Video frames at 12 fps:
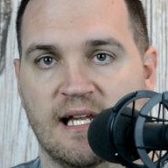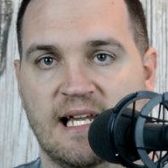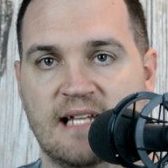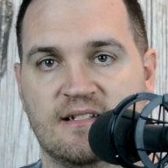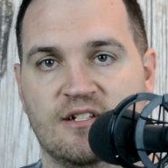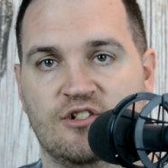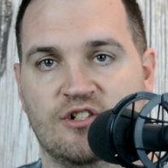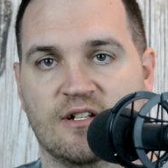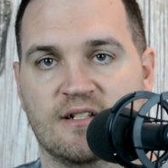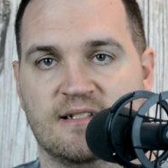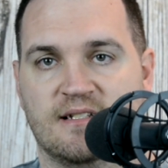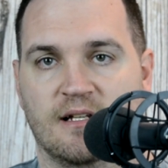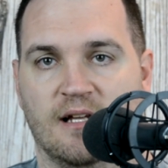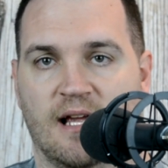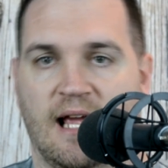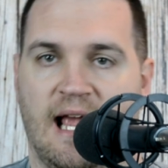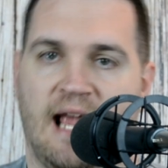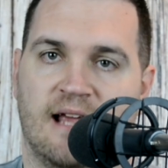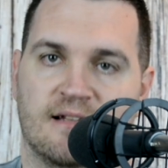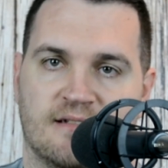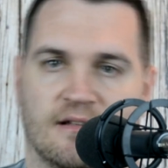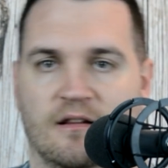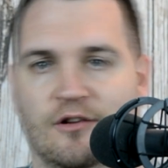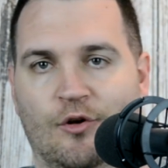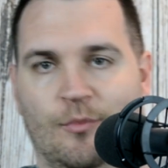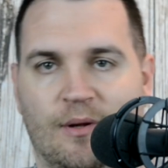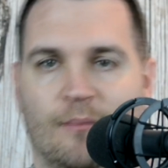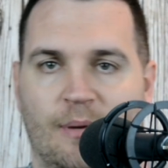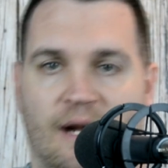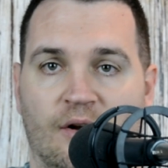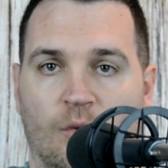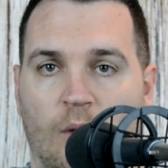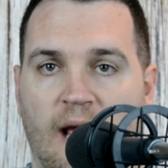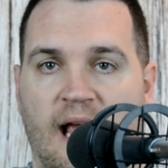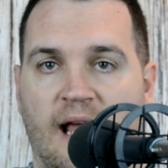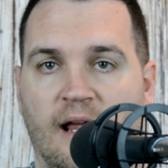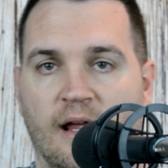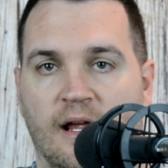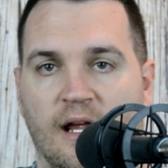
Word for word: isn't just, hey, it's a little bit better way.